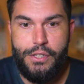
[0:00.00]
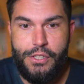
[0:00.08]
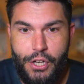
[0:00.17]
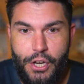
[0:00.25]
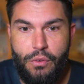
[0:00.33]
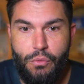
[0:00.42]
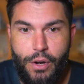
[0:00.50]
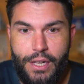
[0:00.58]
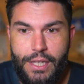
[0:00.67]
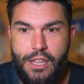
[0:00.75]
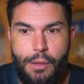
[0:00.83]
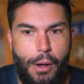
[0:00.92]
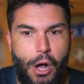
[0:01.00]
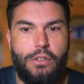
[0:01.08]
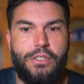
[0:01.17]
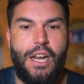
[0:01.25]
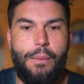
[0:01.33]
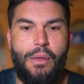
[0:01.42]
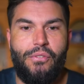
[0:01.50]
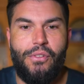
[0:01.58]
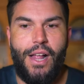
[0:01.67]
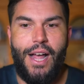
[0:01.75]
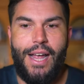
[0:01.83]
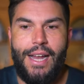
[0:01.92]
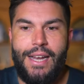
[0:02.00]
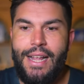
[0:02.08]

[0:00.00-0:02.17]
good in Wrigley, the ball's going to be flying.